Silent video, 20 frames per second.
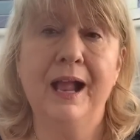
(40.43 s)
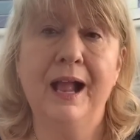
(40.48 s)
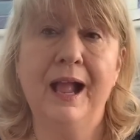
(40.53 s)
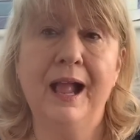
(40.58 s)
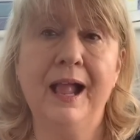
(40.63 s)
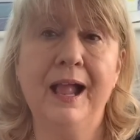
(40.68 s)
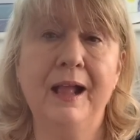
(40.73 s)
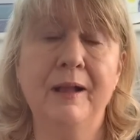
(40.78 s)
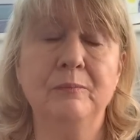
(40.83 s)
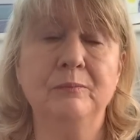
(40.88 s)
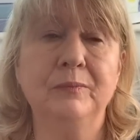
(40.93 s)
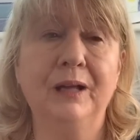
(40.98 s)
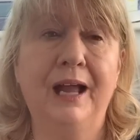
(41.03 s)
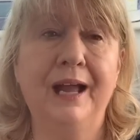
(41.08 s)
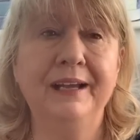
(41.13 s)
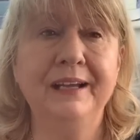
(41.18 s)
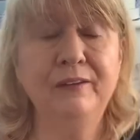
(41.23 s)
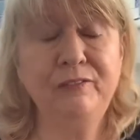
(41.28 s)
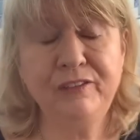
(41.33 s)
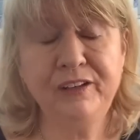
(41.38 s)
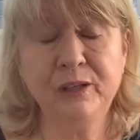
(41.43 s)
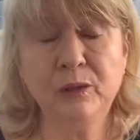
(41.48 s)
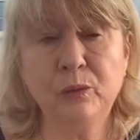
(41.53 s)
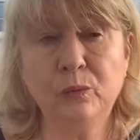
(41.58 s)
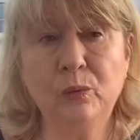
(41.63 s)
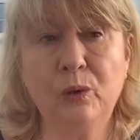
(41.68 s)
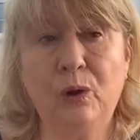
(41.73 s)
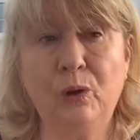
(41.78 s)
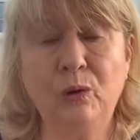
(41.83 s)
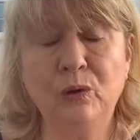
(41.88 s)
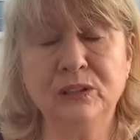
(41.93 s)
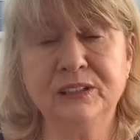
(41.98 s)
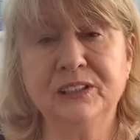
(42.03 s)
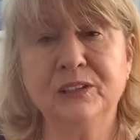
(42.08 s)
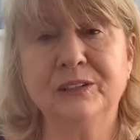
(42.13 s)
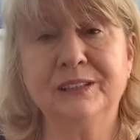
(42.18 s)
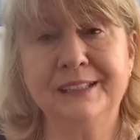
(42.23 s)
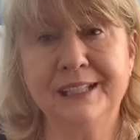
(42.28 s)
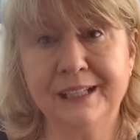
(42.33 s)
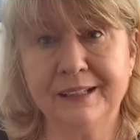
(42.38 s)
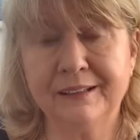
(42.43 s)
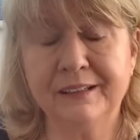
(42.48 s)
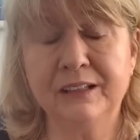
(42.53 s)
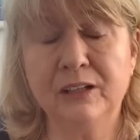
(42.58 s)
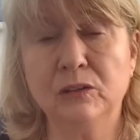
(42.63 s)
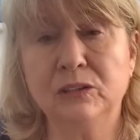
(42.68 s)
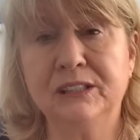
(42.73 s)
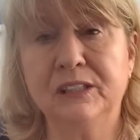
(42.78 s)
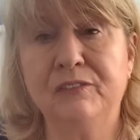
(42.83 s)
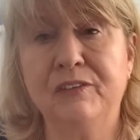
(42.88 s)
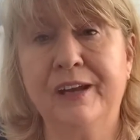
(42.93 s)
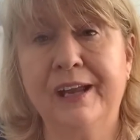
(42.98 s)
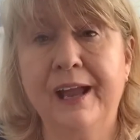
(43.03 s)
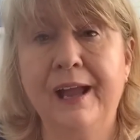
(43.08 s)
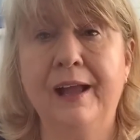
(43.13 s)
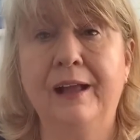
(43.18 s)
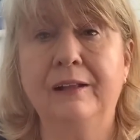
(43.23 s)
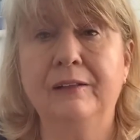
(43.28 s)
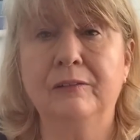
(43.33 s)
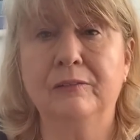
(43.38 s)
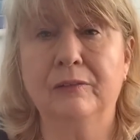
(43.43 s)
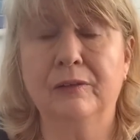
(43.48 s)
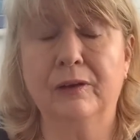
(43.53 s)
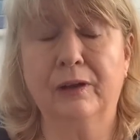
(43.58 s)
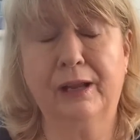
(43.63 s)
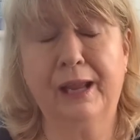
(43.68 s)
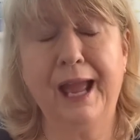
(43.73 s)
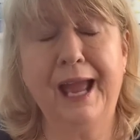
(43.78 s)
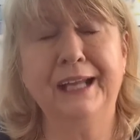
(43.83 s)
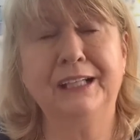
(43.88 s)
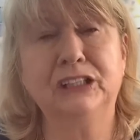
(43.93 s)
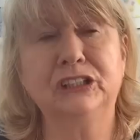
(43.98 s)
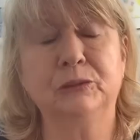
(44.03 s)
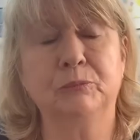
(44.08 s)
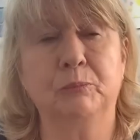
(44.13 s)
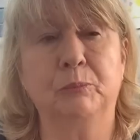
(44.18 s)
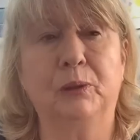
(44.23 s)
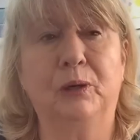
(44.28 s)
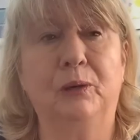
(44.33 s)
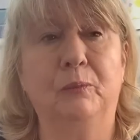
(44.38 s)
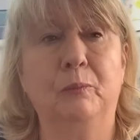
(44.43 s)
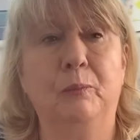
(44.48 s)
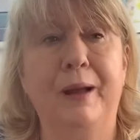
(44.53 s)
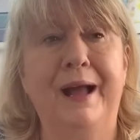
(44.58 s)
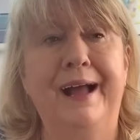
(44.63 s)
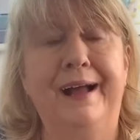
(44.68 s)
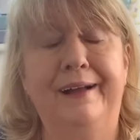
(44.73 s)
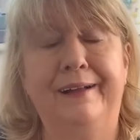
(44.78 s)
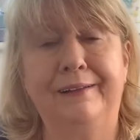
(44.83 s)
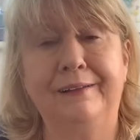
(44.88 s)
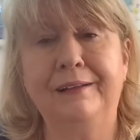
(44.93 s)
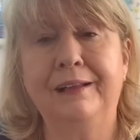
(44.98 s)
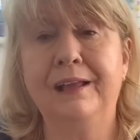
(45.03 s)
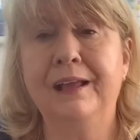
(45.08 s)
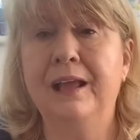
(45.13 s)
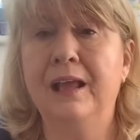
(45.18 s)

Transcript: And if you also tick the notification bell,